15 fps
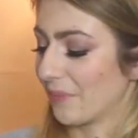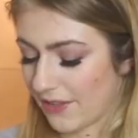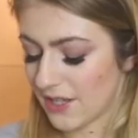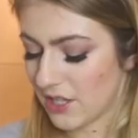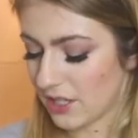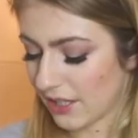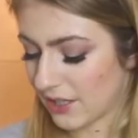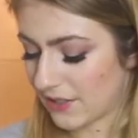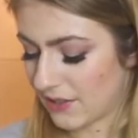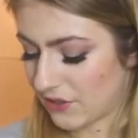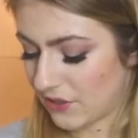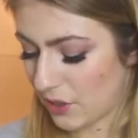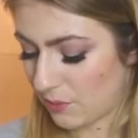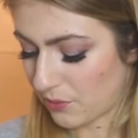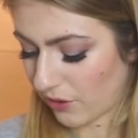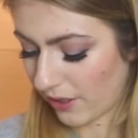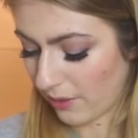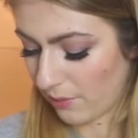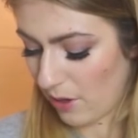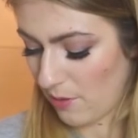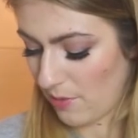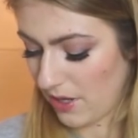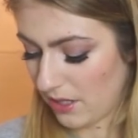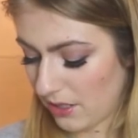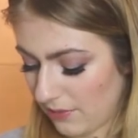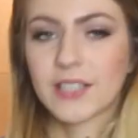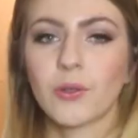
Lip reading: I think you can get this in Superdrug at the moment.